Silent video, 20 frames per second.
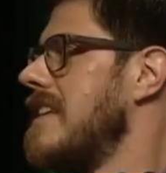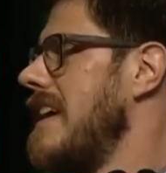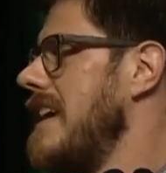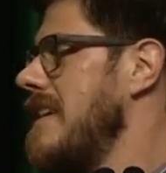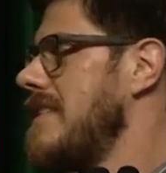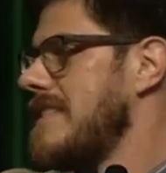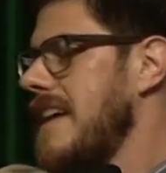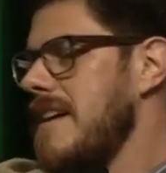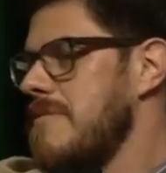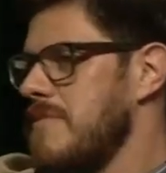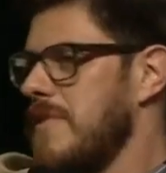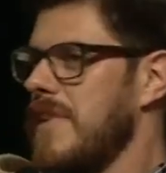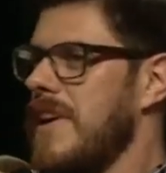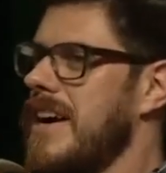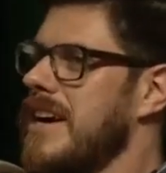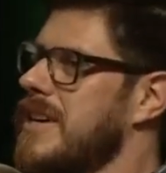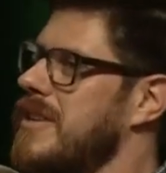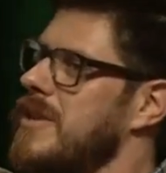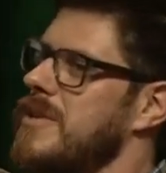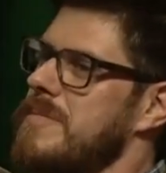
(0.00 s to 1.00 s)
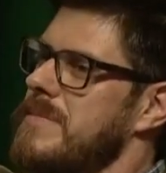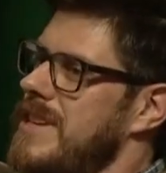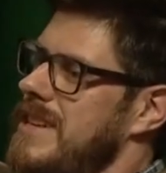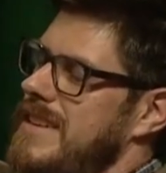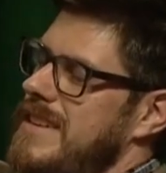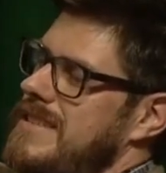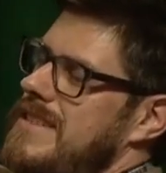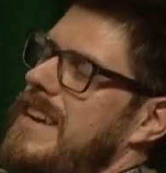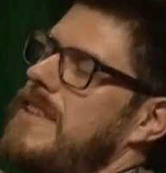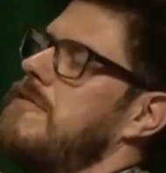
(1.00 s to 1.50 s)
It's hypothetical, but
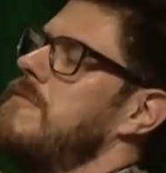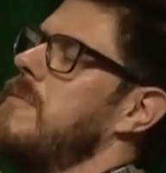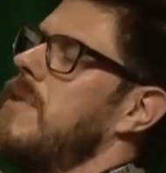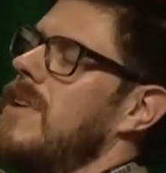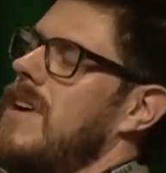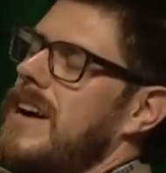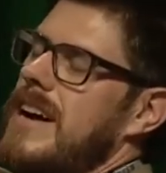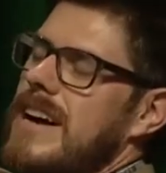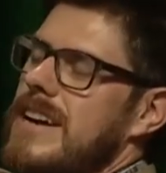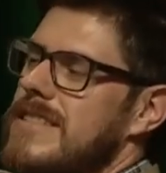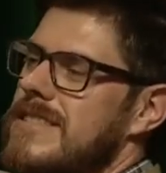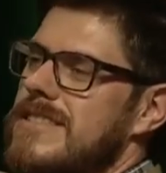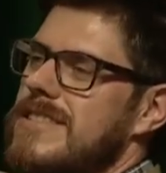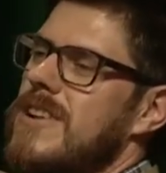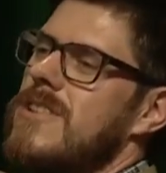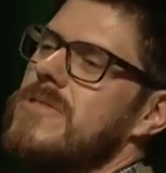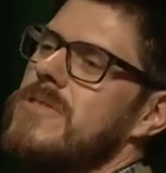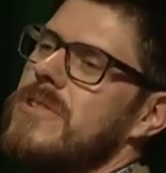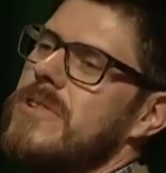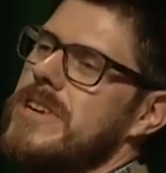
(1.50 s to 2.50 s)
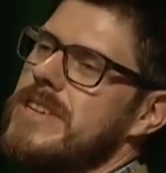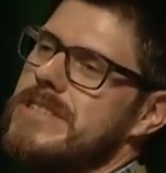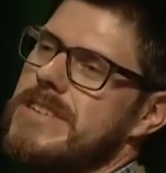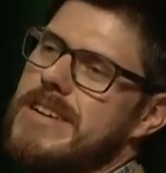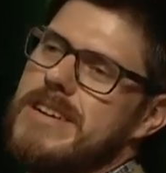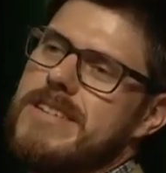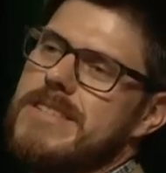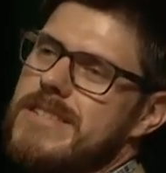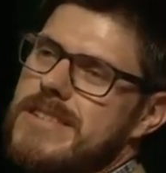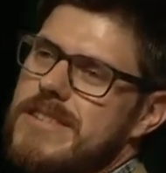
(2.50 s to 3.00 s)
it's fMRI. It's so
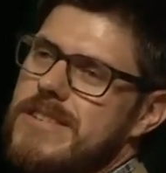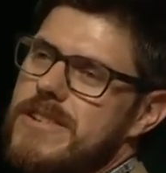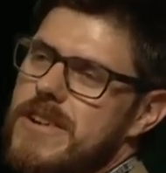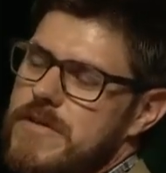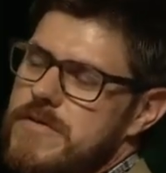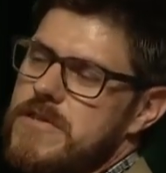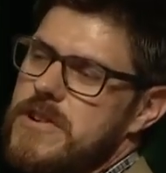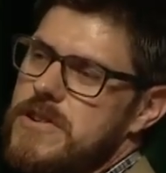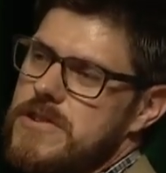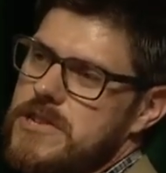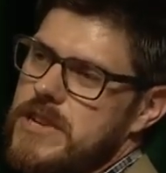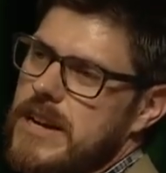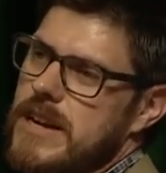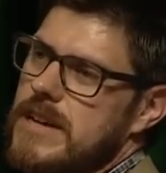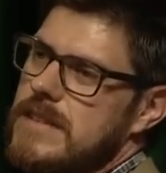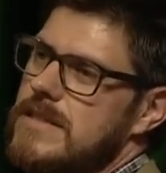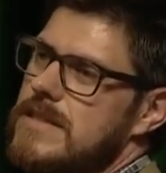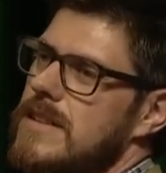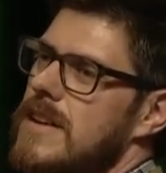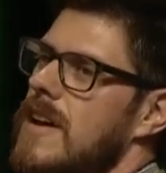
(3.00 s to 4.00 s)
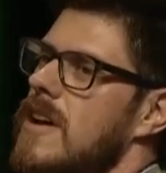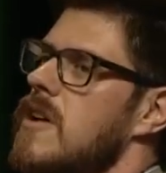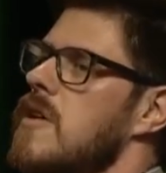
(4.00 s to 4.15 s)
noisy, you have no chance.